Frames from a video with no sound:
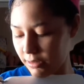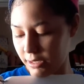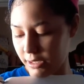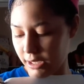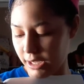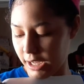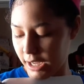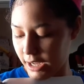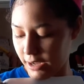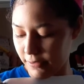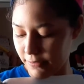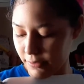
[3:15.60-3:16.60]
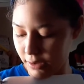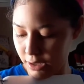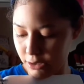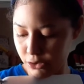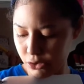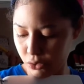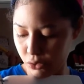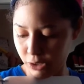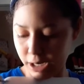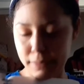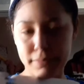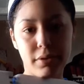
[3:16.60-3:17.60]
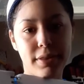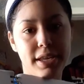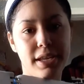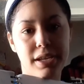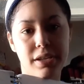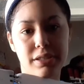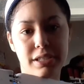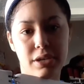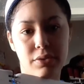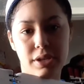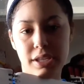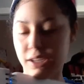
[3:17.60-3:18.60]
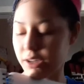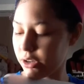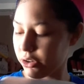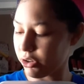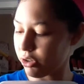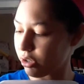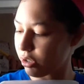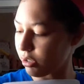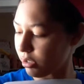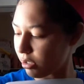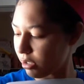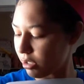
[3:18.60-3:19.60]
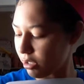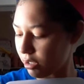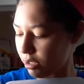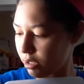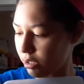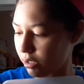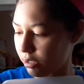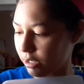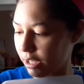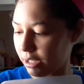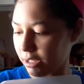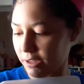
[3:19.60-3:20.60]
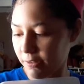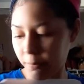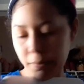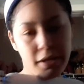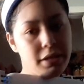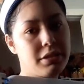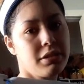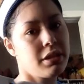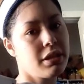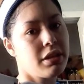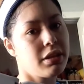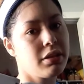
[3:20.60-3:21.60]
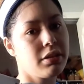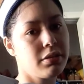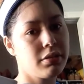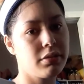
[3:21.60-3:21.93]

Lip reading: Then I have scrambling down here, negative painting,